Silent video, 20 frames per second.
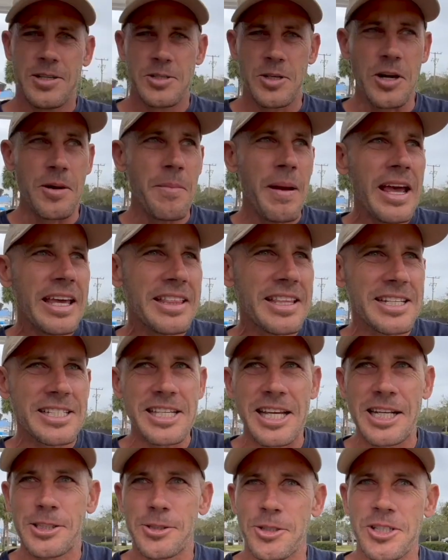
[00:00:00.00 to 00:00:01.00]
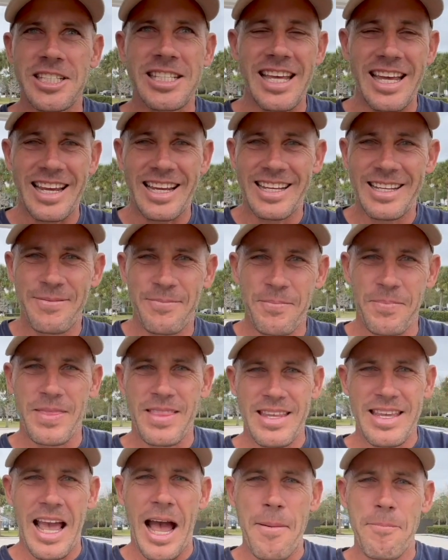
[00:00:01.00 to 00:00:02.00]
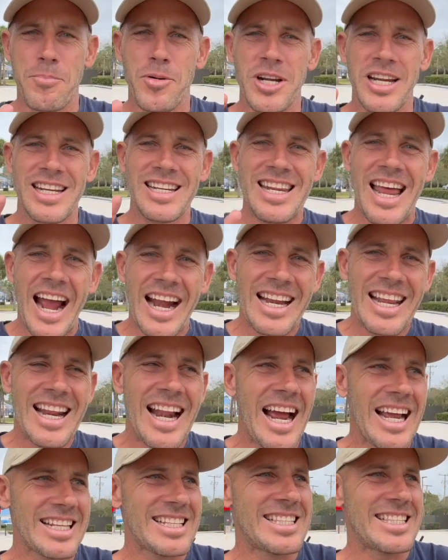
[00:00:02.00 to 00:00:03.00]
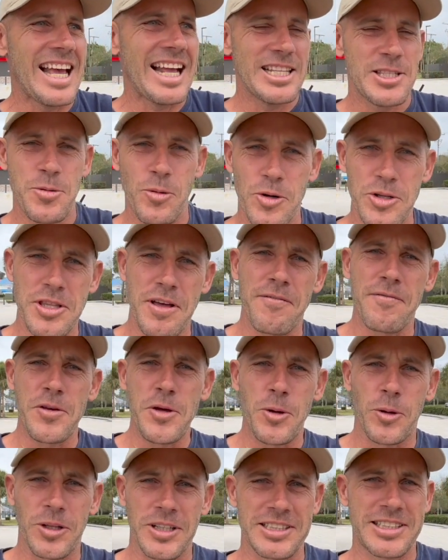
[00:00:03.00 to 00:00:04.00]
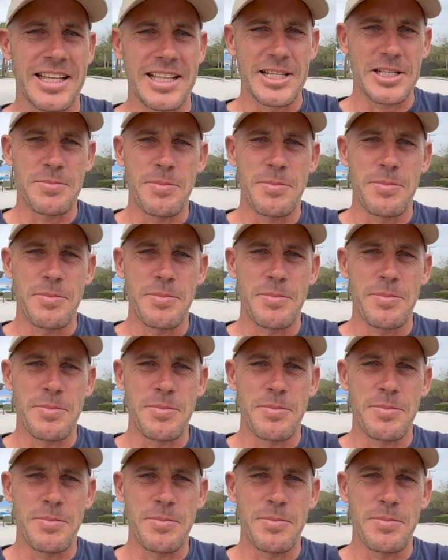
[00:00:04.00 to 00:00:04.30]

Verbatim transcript: So to make this interesting, I'm putting 99 cents worth of fuel into this